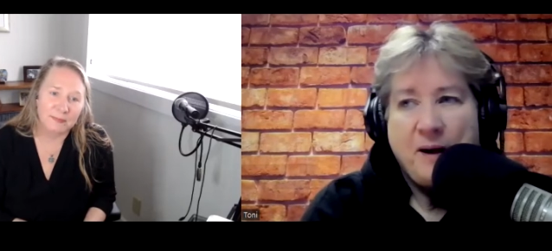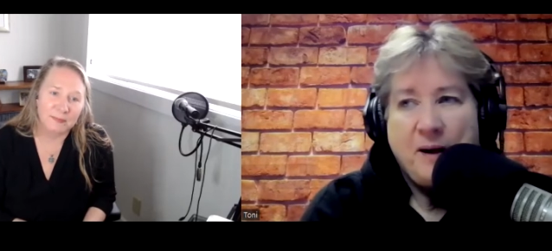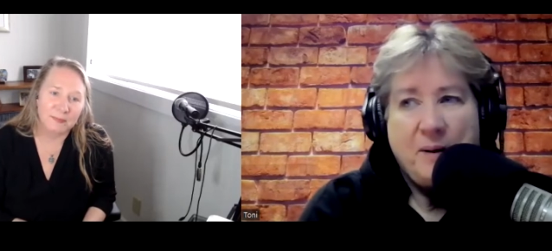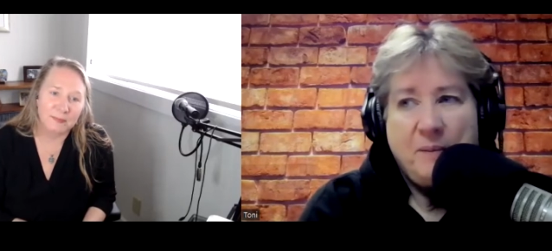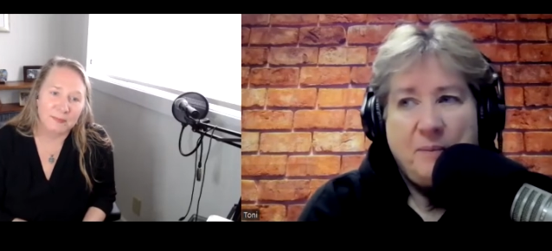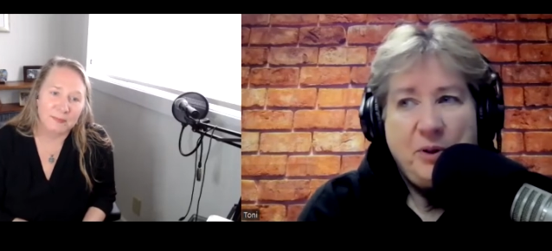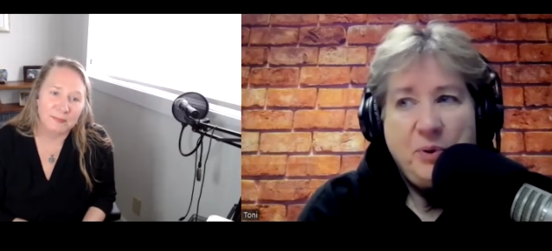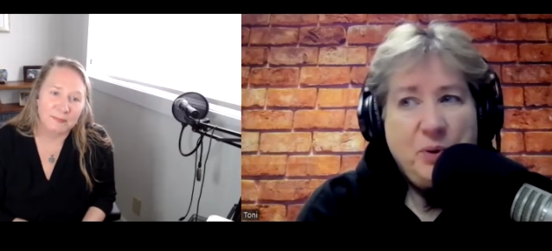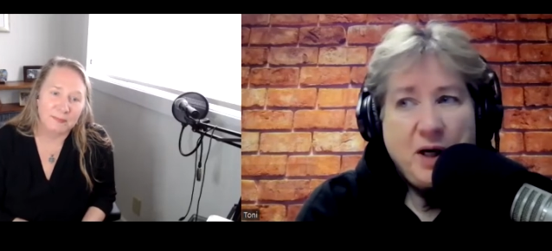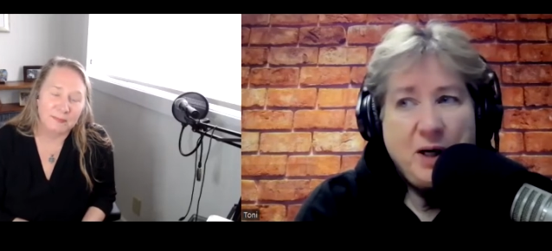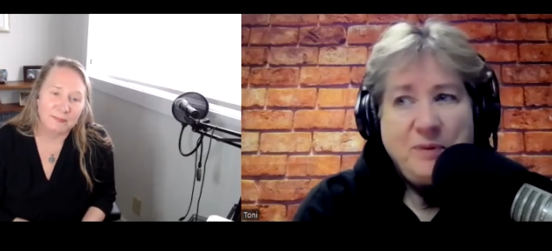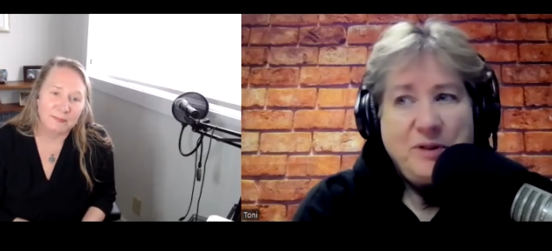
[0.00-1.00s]
Speaker 1: um, you
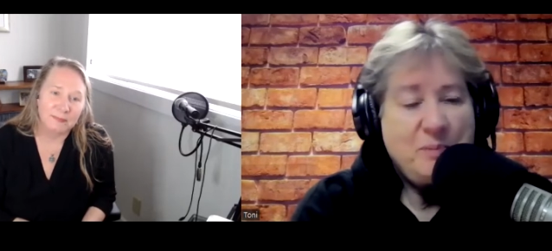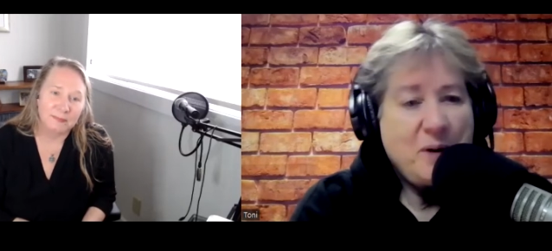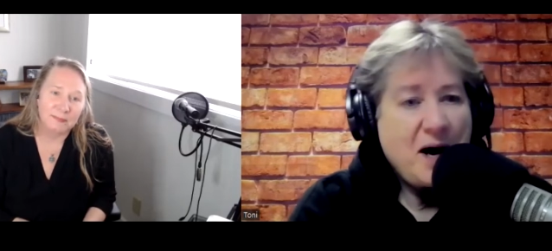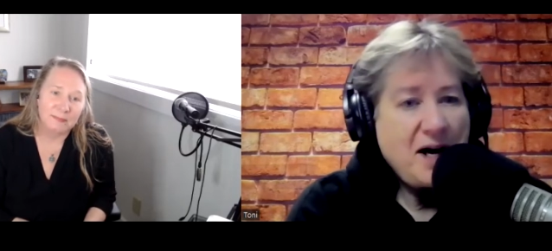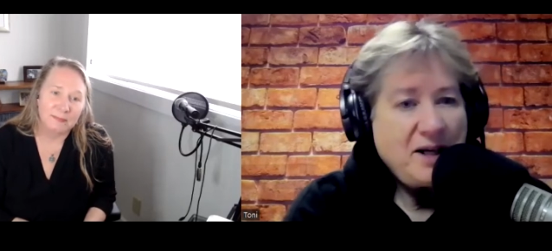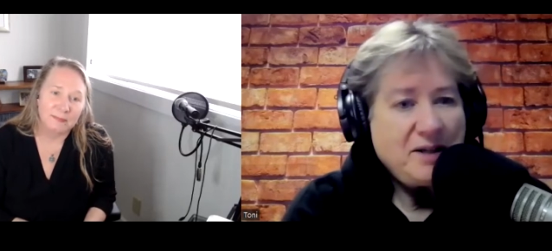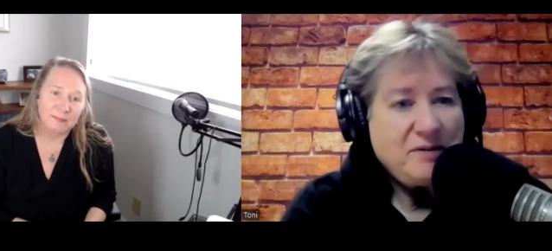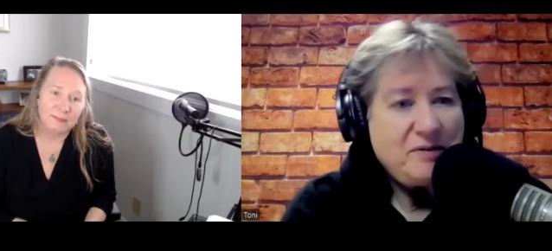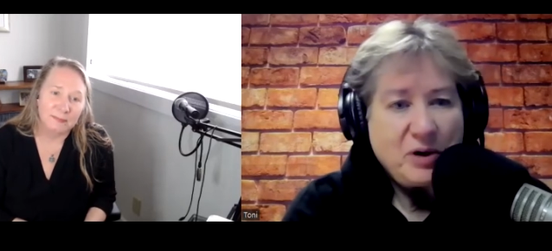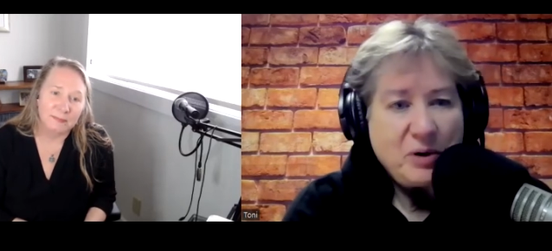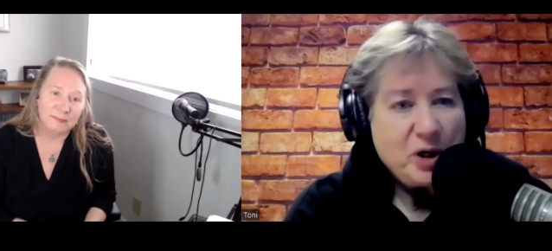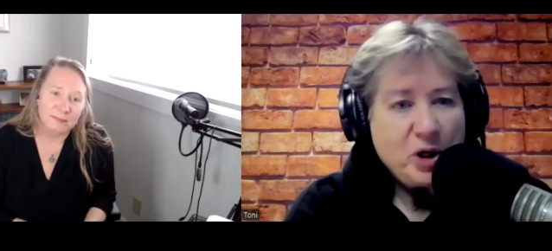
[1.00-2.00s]
come to mind
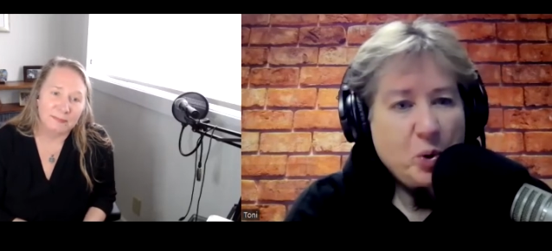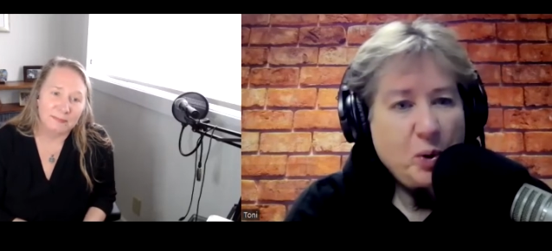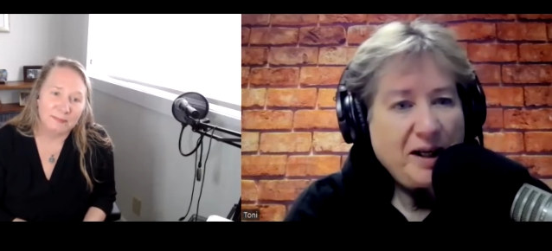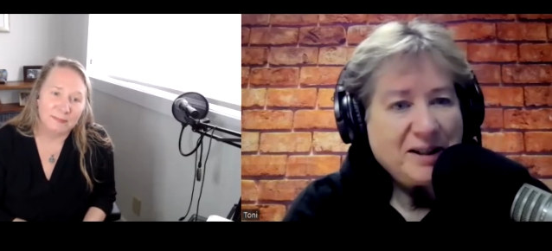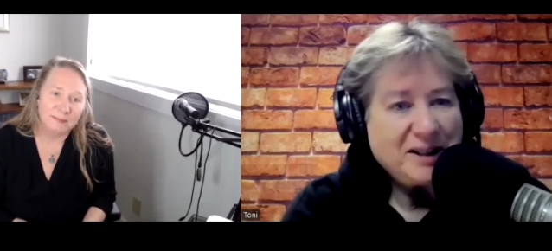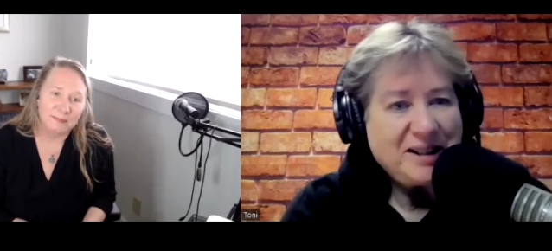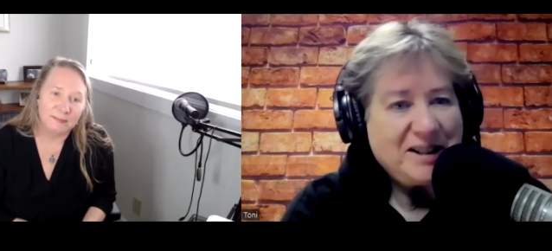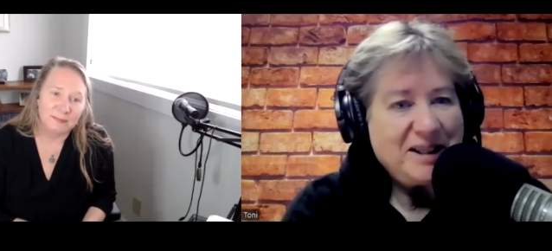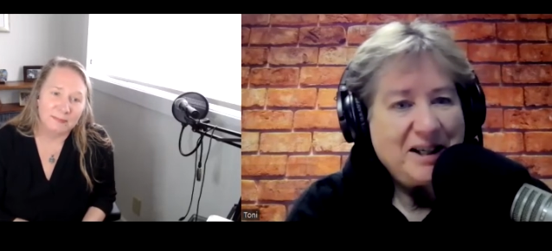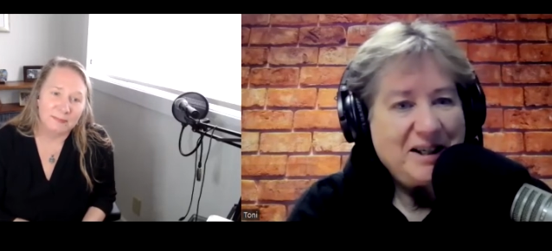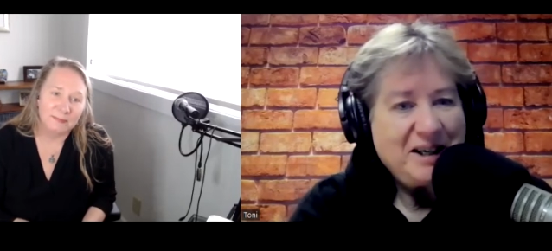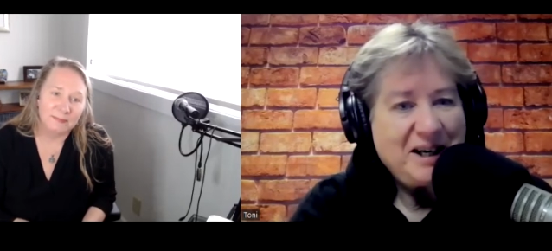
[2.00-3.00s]
very quickly. And
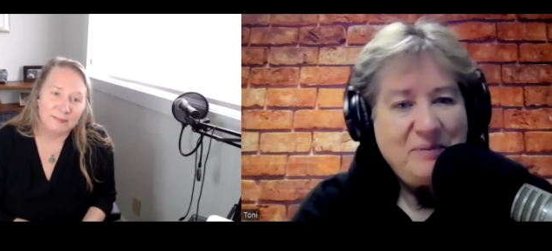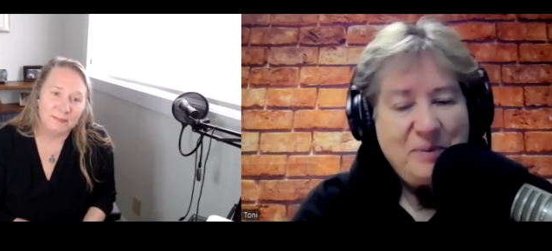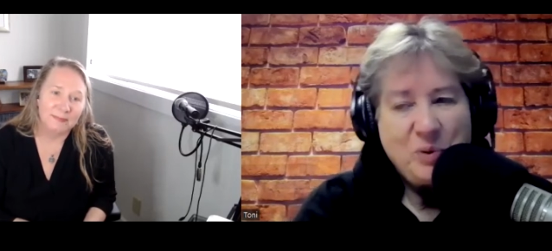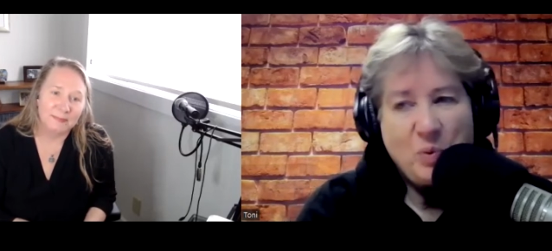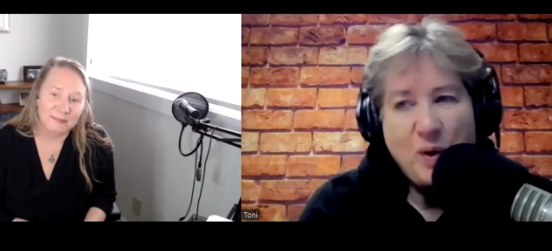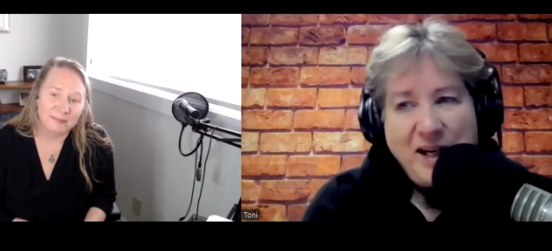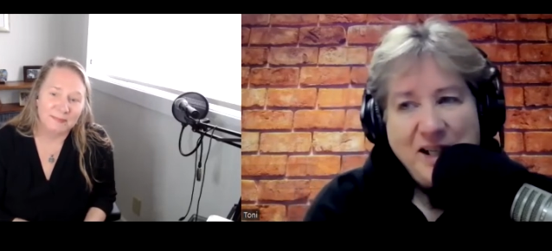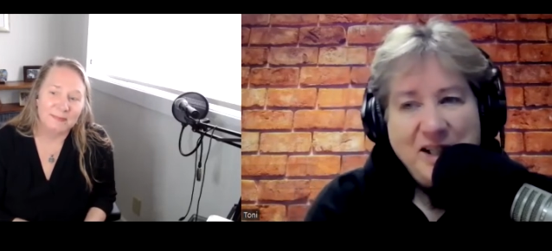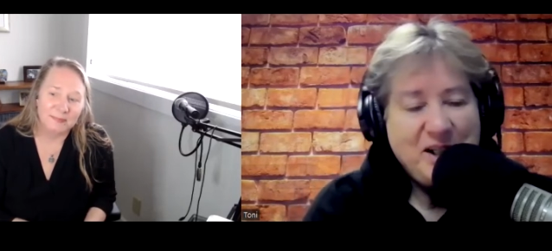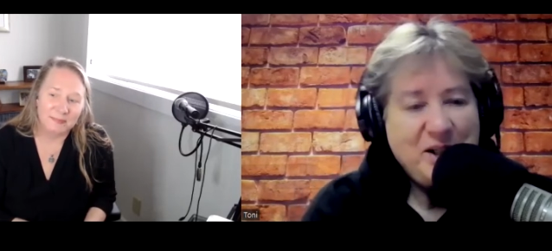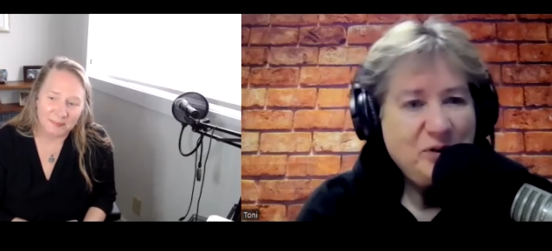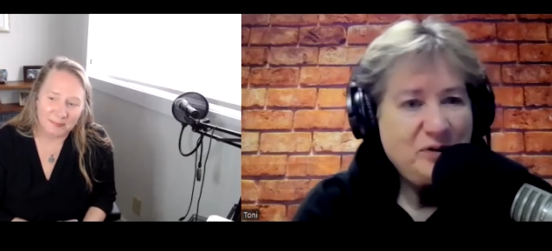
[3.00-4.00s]
I, I've been
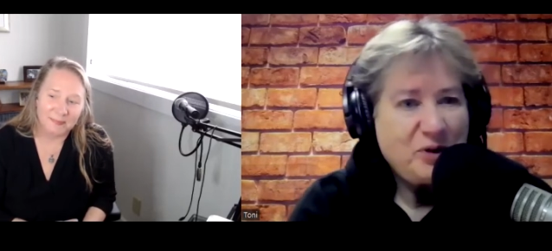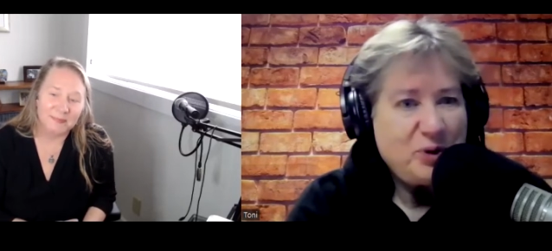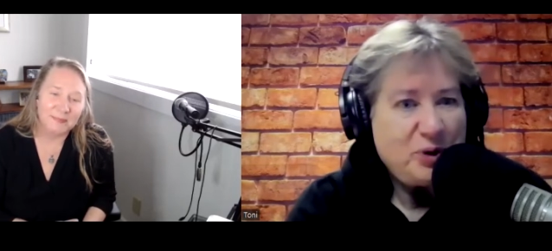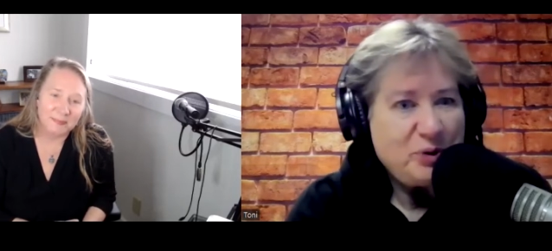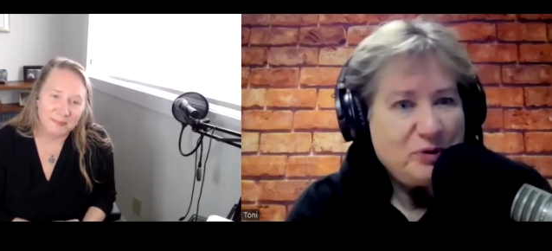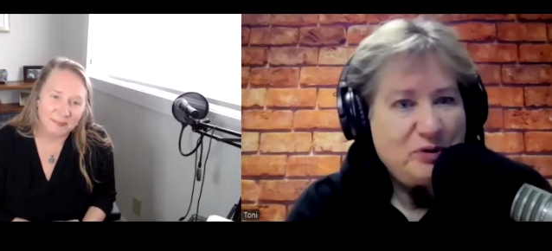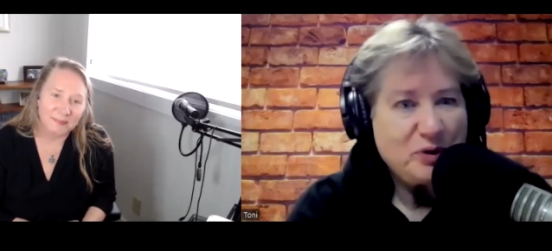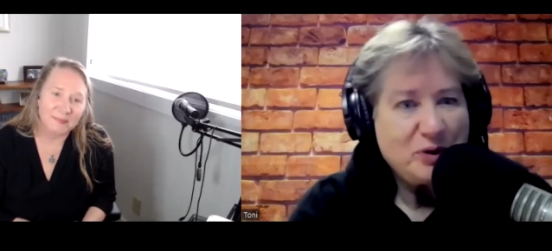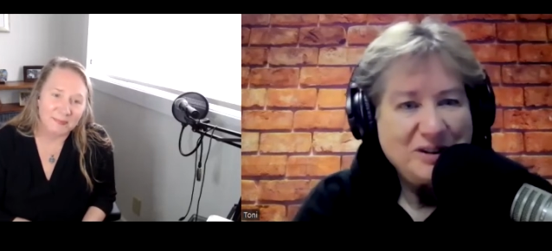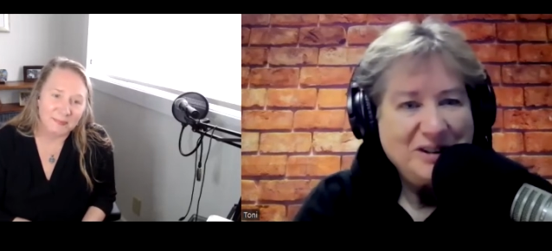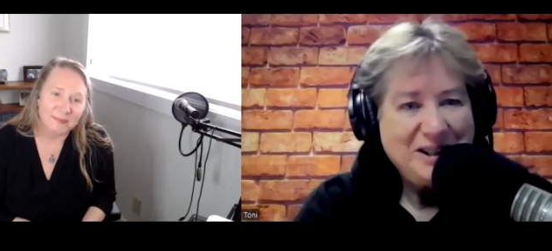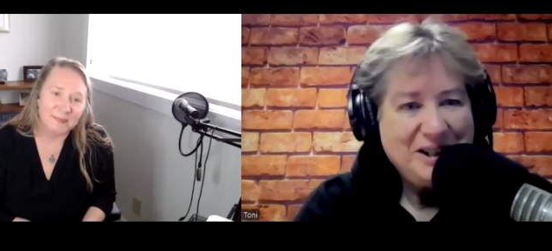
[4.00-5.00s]
waiting to interview you
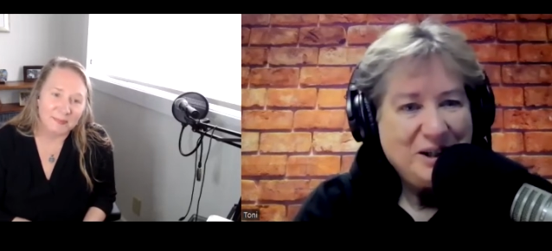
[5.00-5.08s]
for,